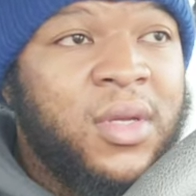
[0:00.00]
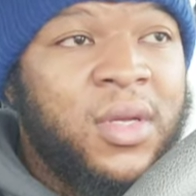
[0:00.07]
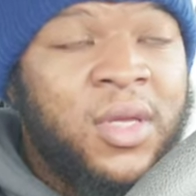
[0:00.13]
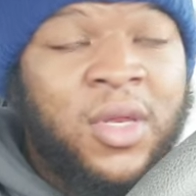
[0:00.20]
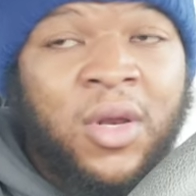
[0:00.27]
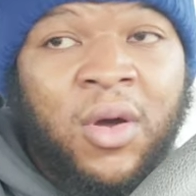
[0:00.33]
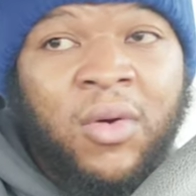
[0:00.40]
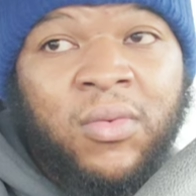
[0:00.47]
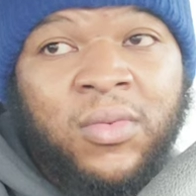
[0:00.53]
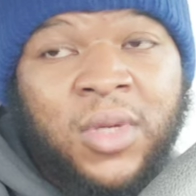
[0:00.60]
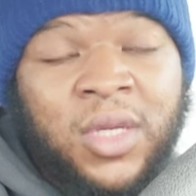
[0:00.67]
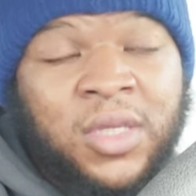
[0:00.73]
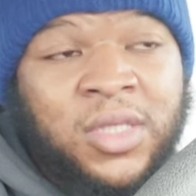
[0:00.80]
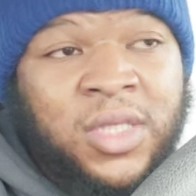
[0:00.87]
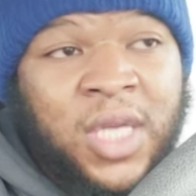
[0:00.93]
you know,
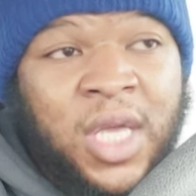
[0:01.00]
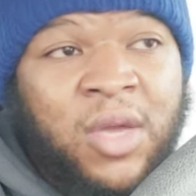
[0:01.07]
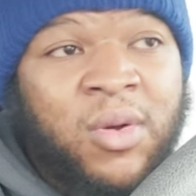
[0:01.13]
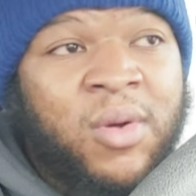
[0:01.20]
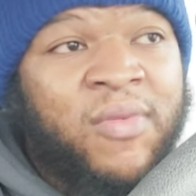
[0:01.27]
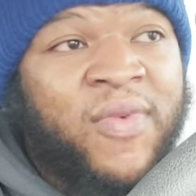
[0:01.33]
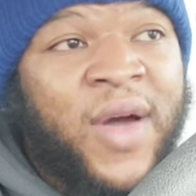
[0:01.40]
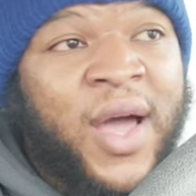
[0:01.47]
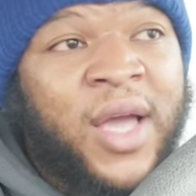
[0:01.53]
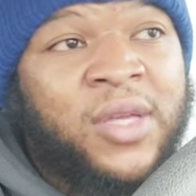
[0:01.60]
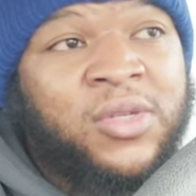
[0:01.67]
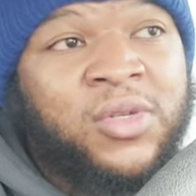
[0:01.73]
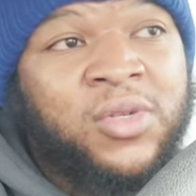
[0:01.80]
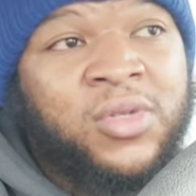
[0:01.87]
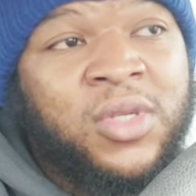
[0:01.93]
the senior
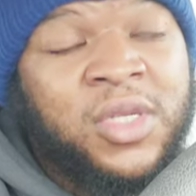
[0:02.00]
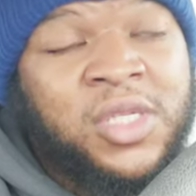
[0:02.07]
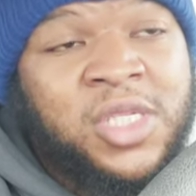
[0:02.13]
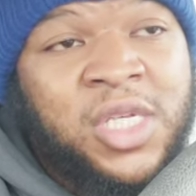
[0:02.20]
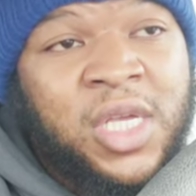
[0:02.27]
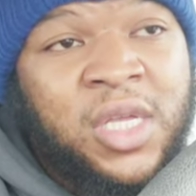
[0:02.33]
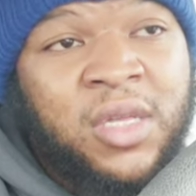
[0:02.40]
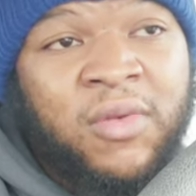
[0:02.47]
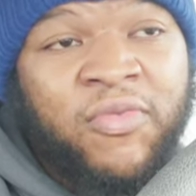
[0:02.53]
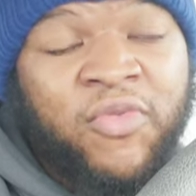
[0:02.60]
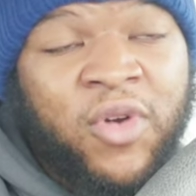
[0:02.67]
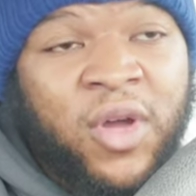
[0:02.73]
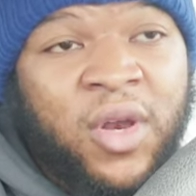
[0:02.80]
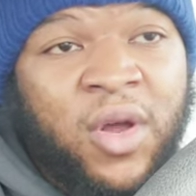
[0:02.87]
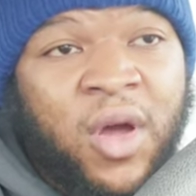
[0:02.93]
advisors, the G, the
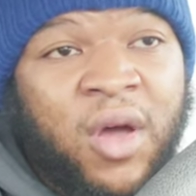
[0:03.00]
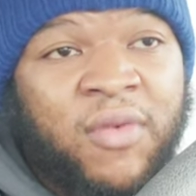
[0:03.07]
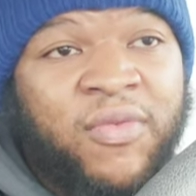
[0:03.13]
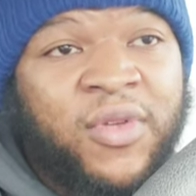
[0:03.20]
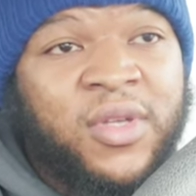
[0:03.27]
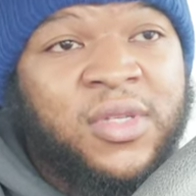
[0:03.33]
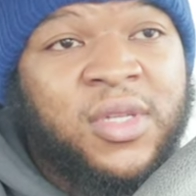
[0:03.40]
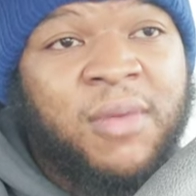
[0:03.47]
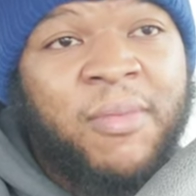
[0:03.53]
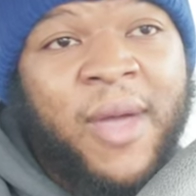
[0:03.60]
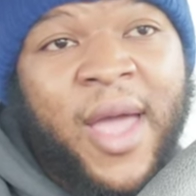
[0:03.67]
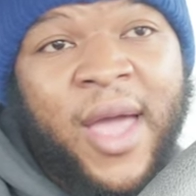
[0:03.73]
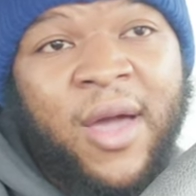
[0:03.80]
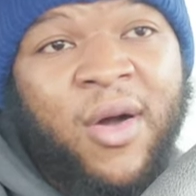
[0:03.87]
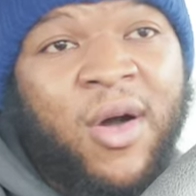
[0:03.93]
front office, the
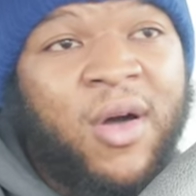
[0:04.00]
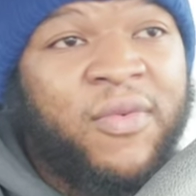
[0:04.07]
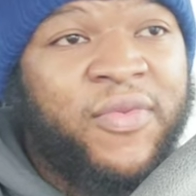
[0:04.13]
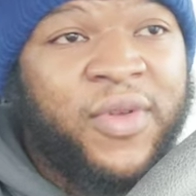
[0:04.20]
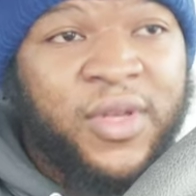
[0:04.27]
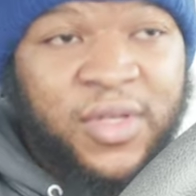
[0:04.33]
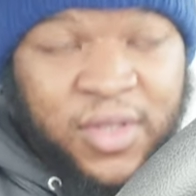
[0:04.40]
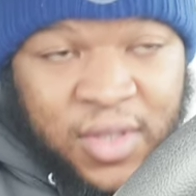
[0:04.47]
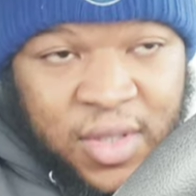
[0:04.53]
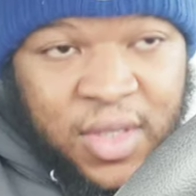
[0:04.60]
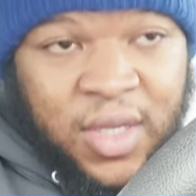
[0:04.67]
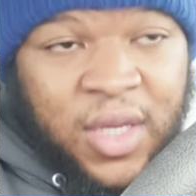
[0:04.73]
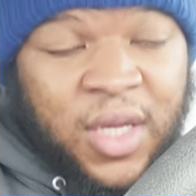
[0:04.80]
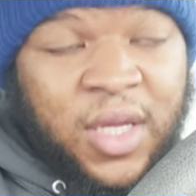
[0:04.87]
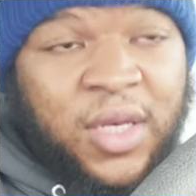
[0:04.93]
back office,
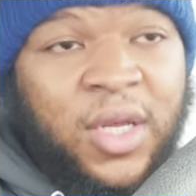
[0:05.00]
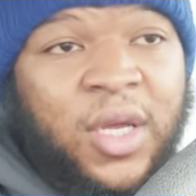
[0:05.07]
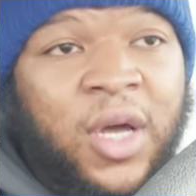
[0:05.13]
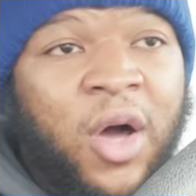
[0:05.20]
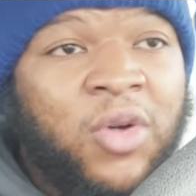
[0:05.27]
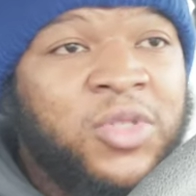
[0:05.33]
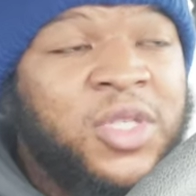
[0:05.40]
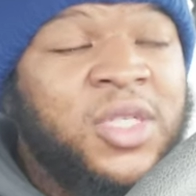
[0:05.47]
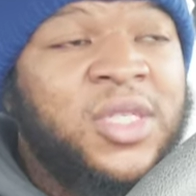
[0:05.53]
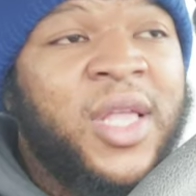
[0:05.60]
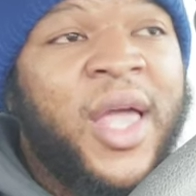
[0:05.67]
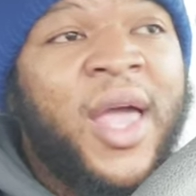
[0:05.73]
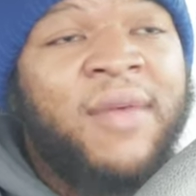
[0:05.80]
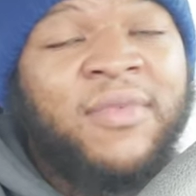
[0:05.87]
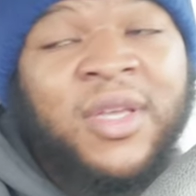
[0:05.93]
the coaching
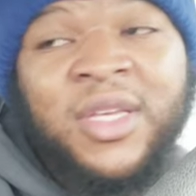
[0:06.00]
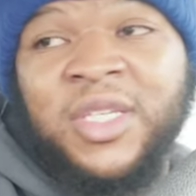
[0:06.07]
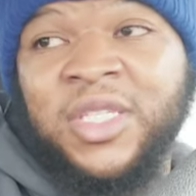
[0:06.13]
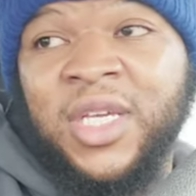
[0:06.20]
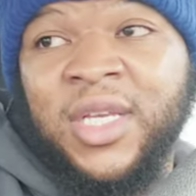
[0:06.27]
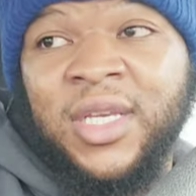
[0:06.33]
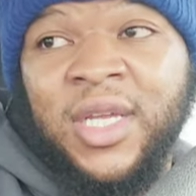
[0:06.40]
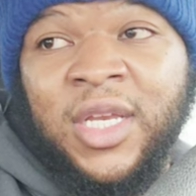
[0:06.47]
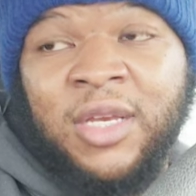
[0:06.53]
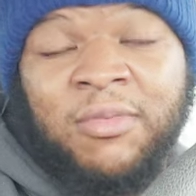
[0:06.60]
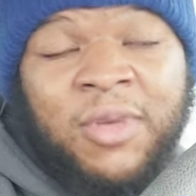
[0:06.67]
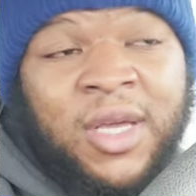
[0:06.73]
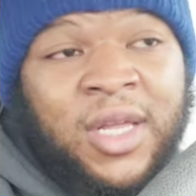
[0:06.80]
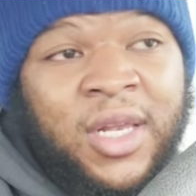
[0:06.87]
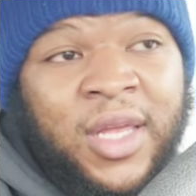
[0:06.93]
staff. This shit need to
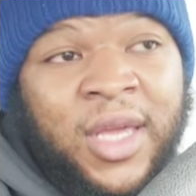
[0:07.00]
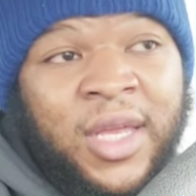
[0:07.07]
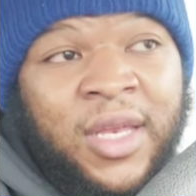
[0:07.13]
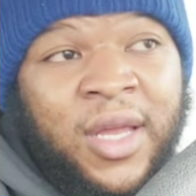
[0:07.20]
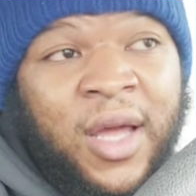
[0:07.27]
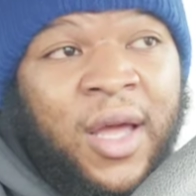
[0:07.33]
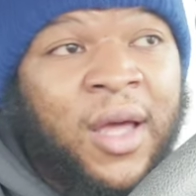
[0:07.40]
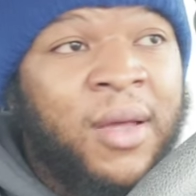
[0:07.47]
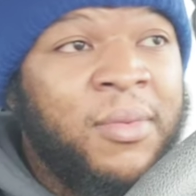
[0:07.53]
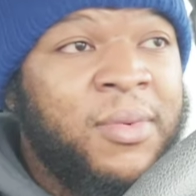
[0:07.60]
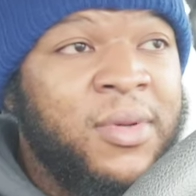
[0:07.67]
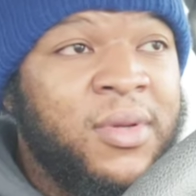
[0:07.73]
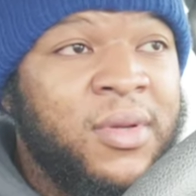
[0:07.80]
be cleaned up.